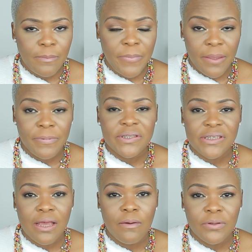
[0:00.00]
paper
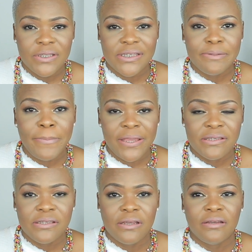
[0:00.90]
towel
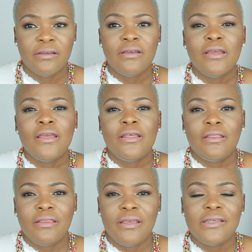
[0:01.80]
dispenser.
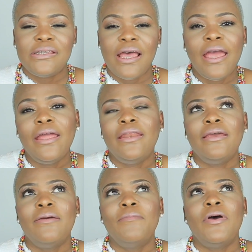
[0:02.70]
This
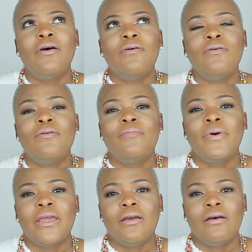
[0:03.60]
item, oh
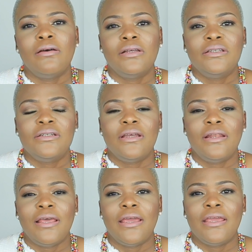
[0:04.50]
my god,
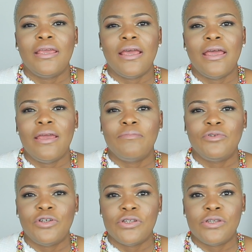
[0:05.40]
like, I am
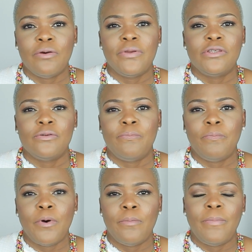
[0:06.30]
just going to
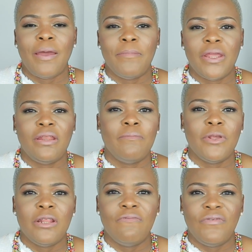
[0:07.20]
pop. I made a
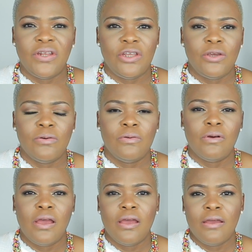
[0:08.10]
mini video
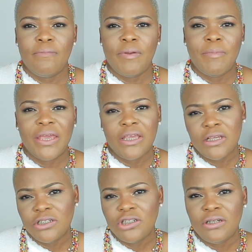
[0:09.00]
in my
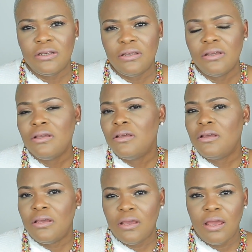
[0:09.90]
kitchen
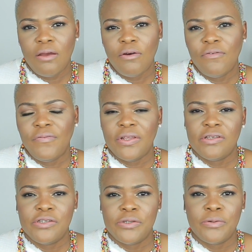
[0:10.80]
of it,
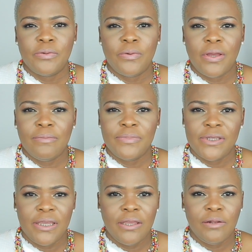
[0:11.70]
so take a